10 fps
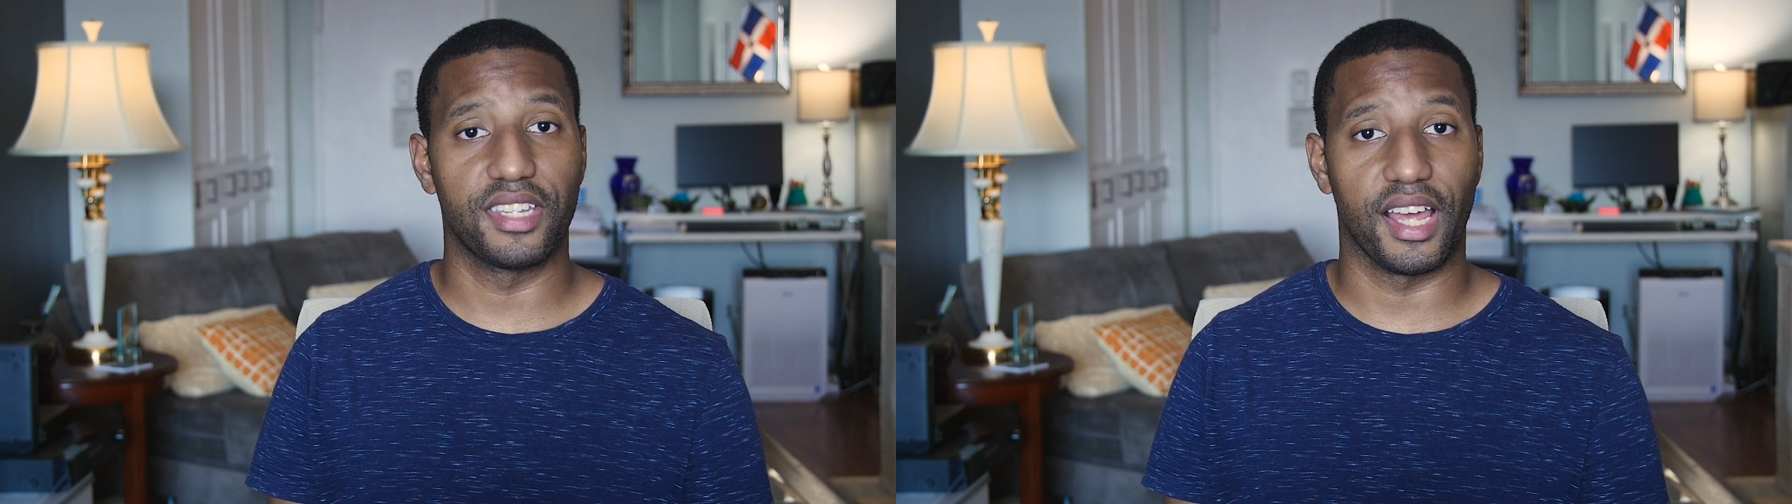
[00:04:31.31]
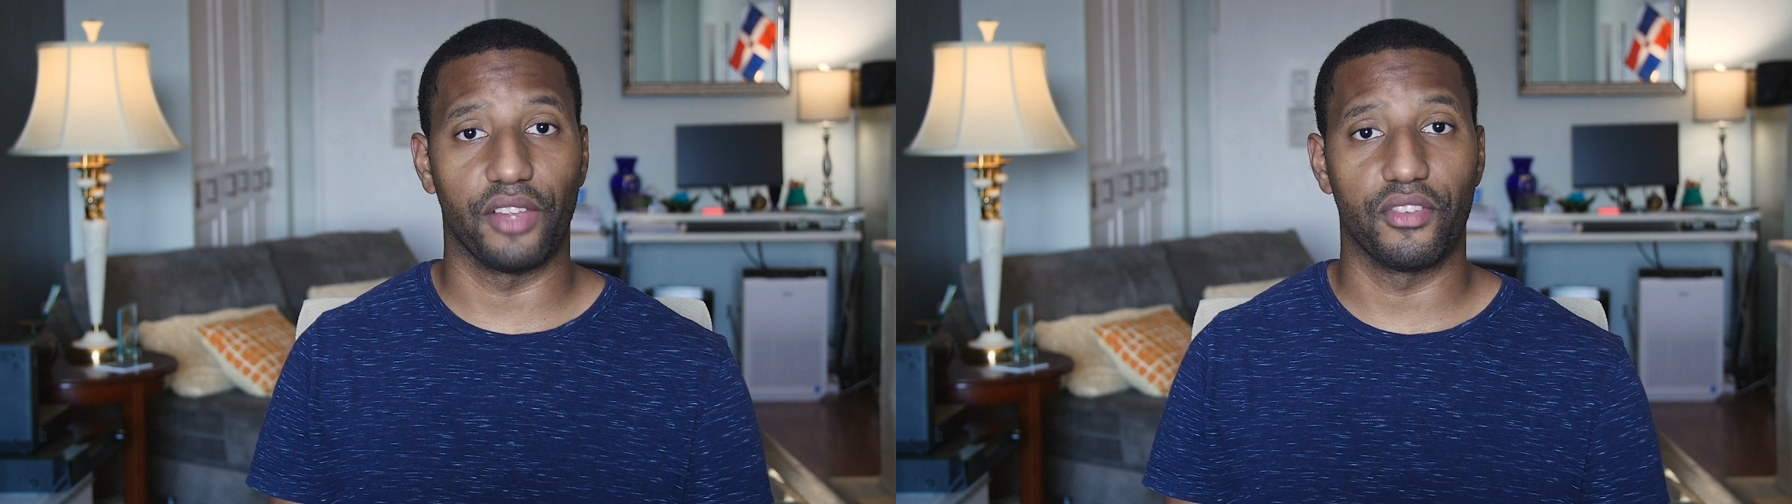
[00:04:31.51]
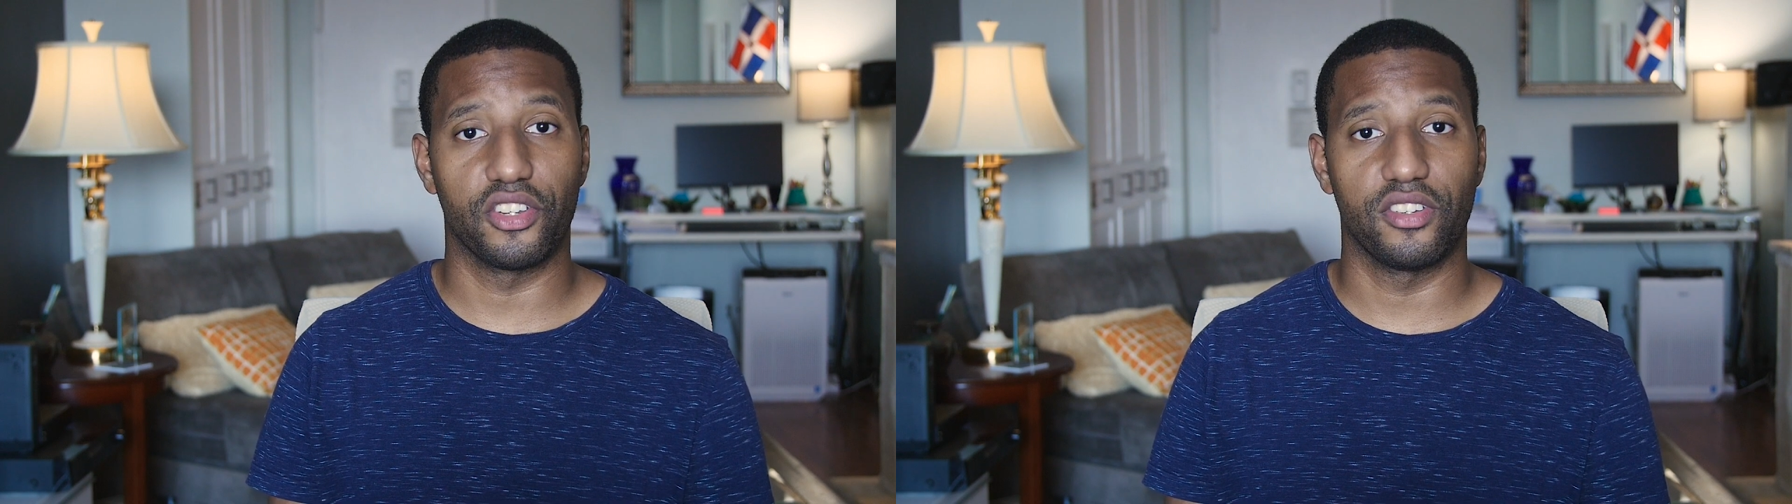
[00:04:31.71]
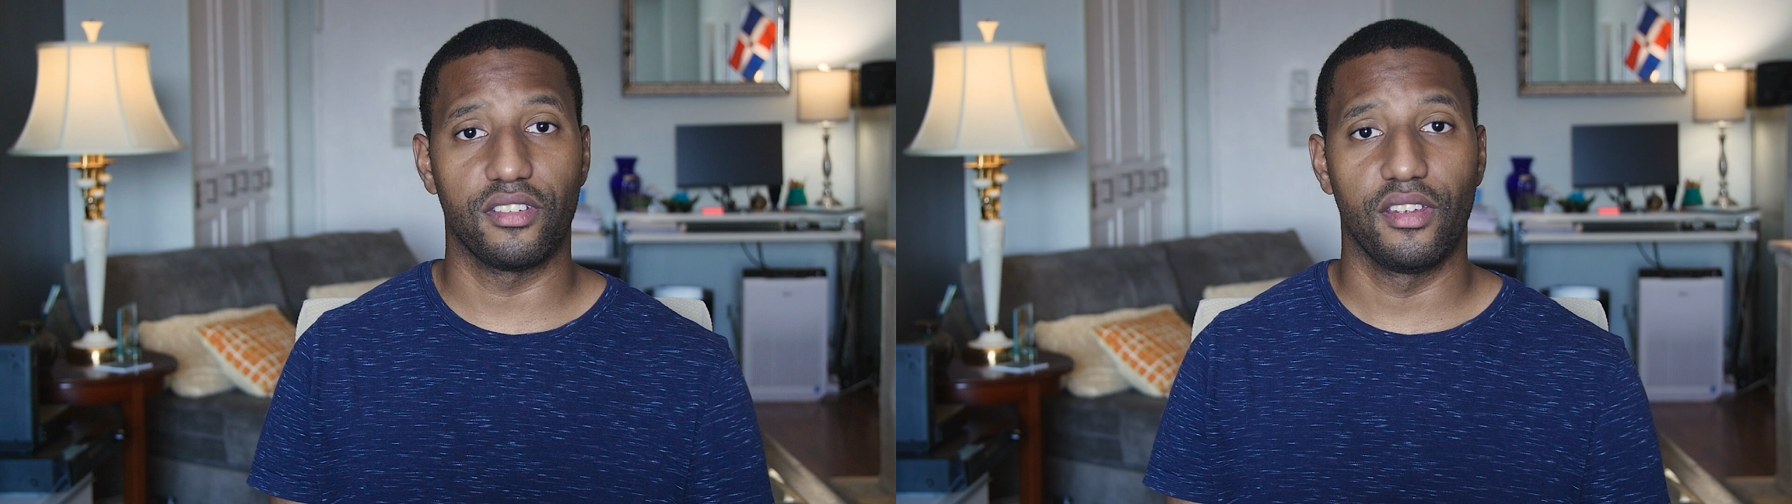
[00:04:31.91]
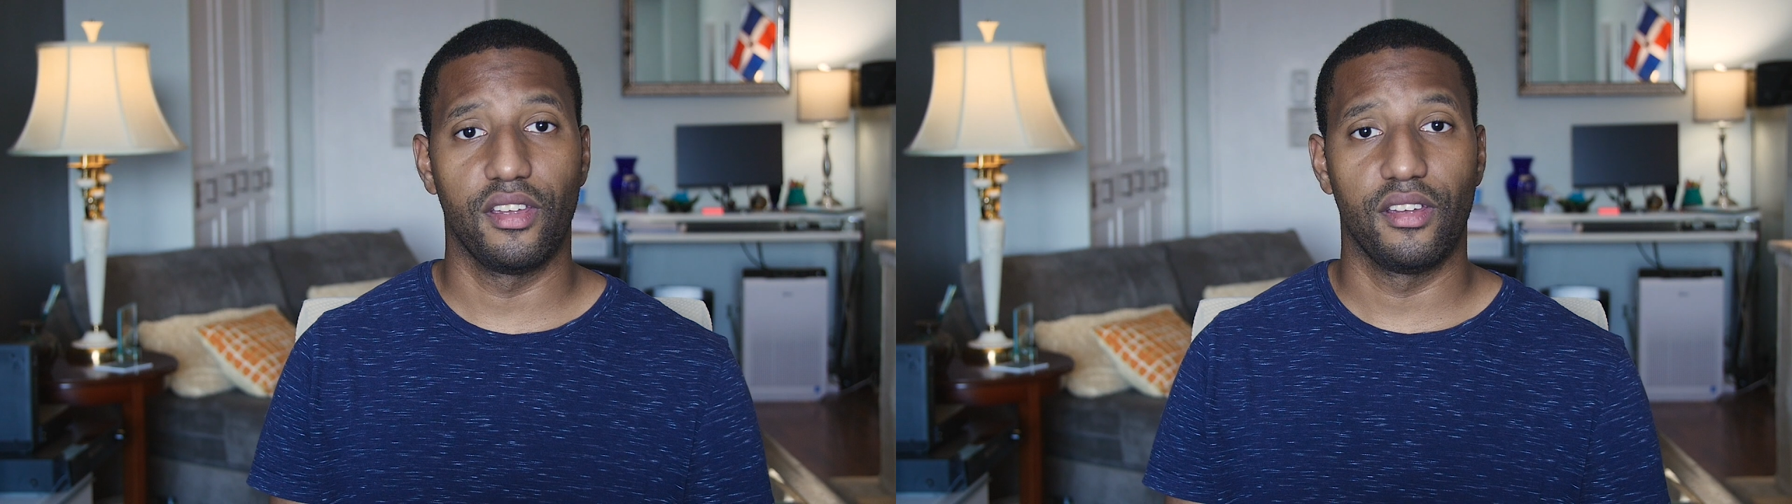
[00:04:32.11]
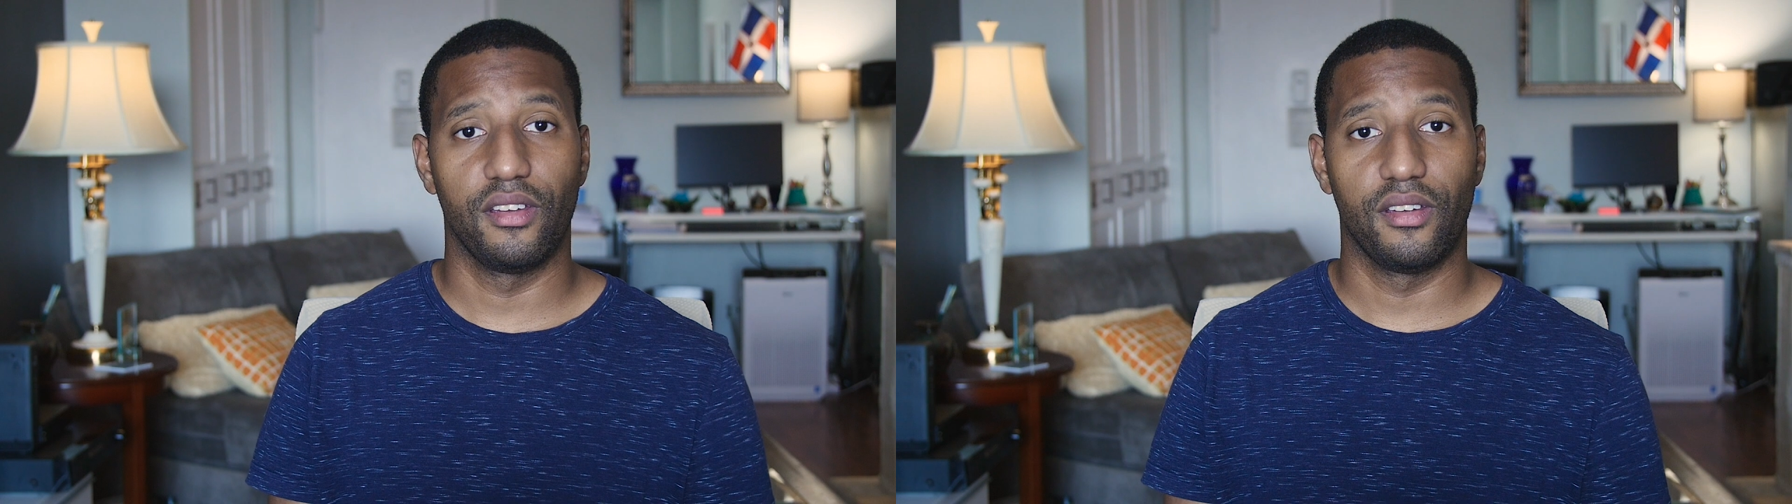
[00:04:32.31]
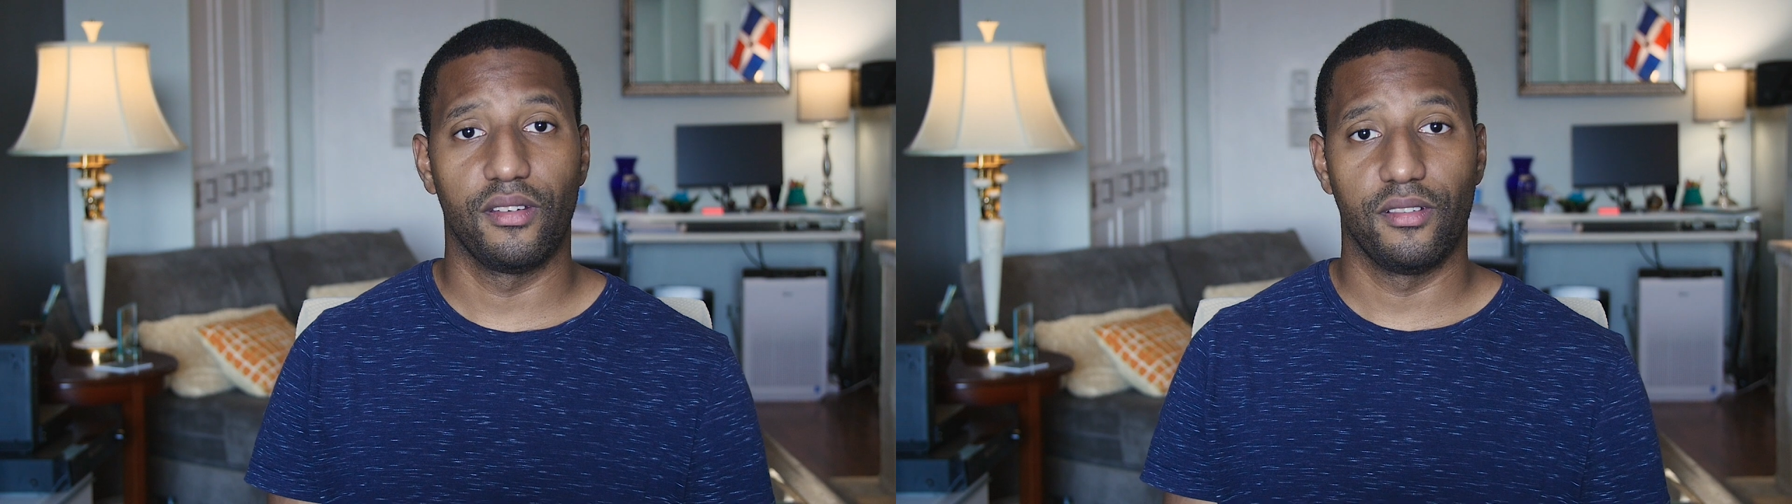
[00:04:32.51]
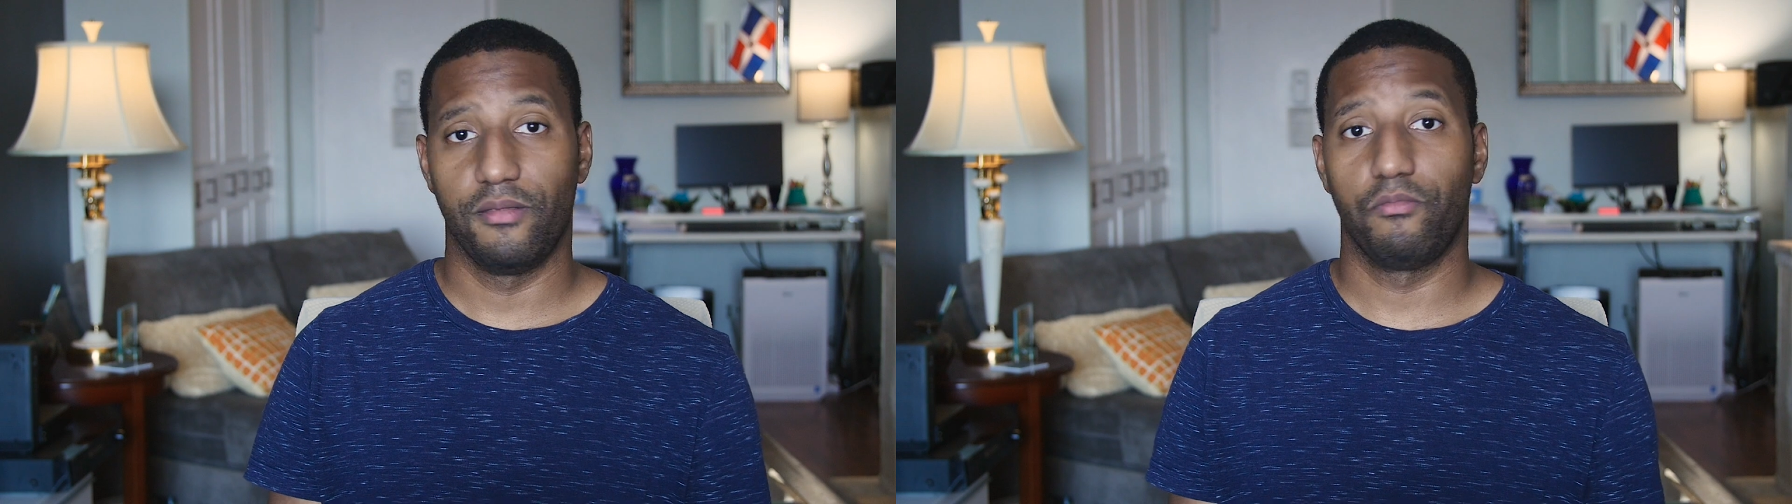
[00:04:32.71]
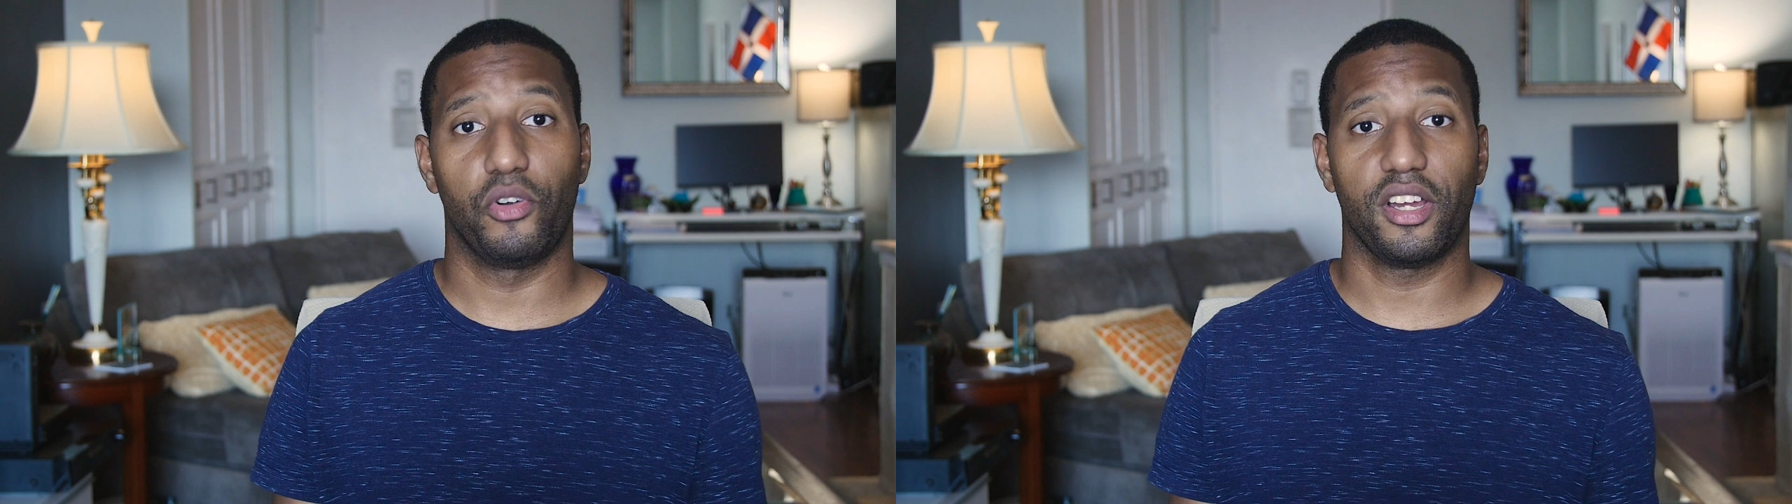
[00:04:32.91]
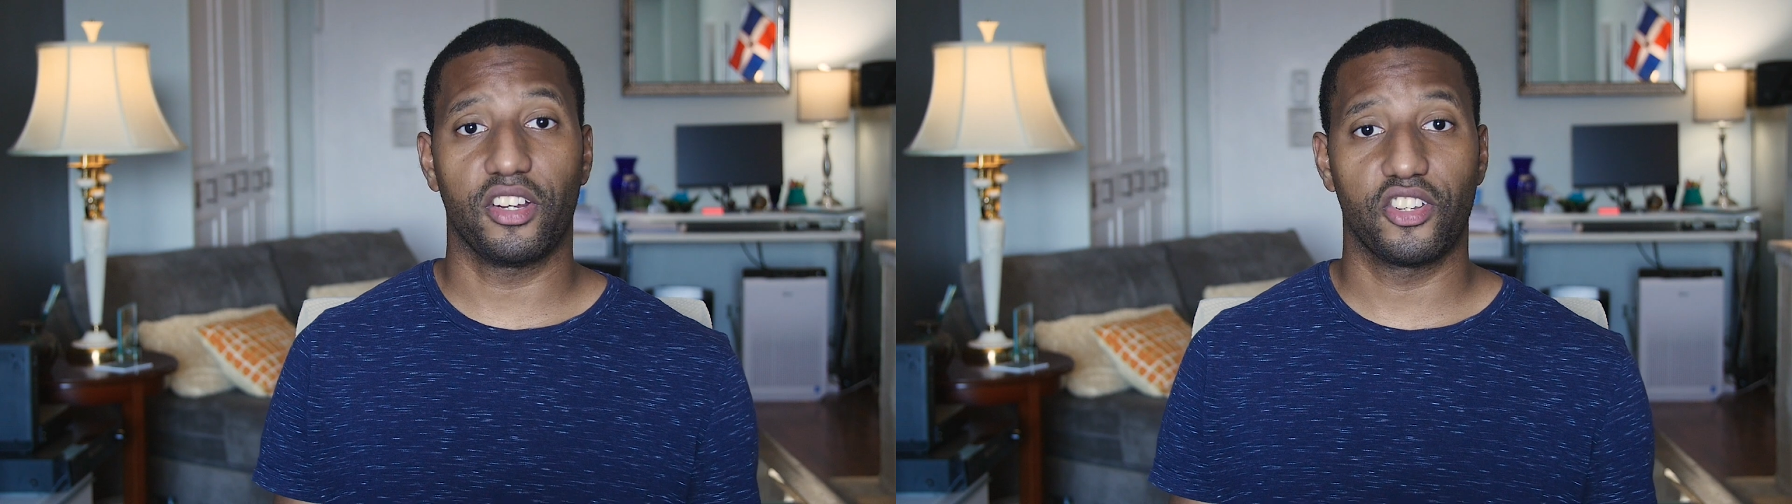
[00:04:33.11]
television
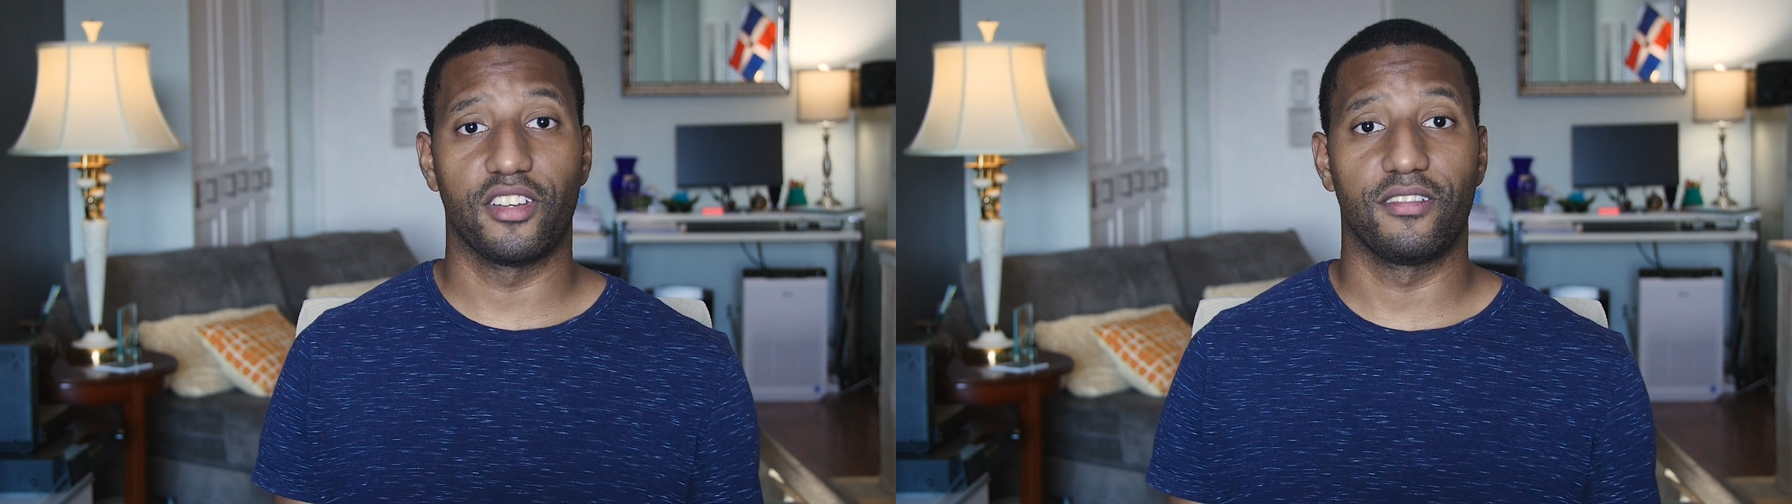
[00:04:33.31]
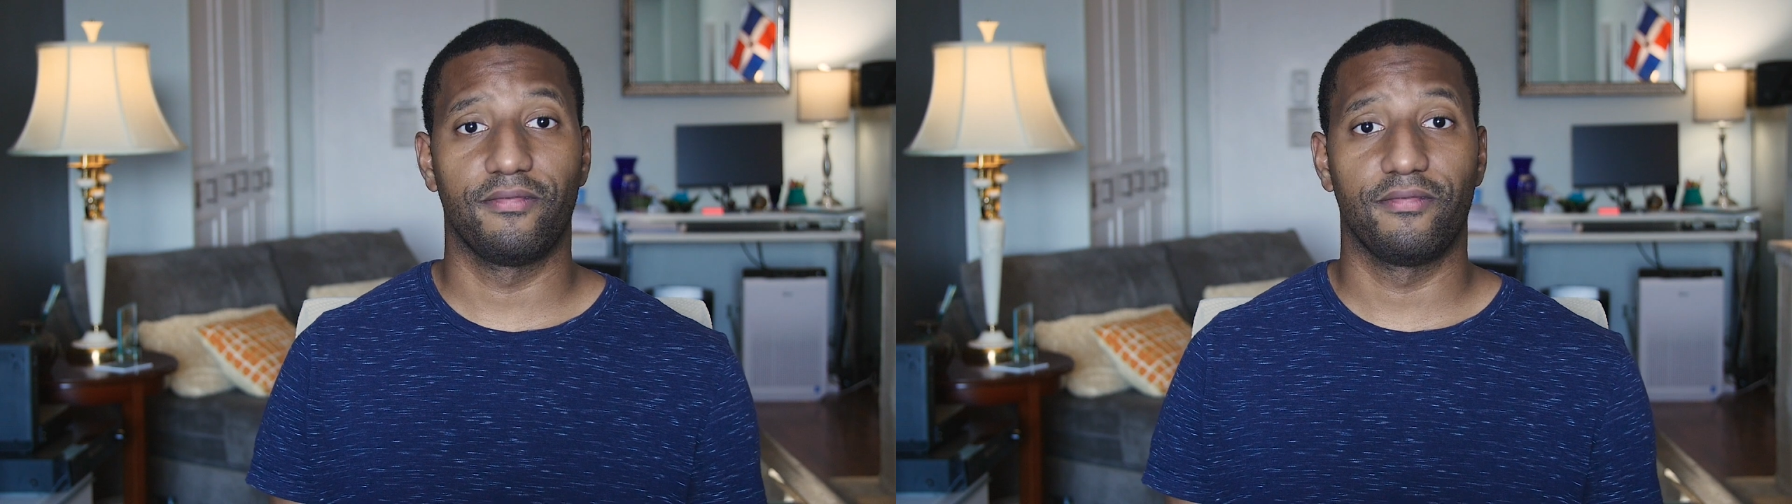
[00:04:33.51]
production.